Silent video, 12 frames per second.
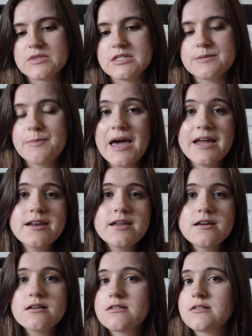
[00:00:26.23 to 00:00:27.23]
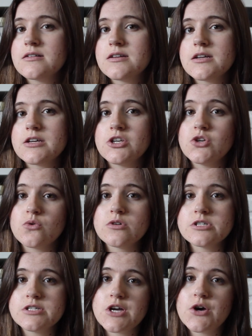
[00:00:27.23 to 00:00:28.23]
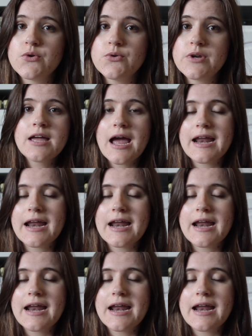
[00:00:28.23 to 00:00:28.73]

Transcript: depending on your zone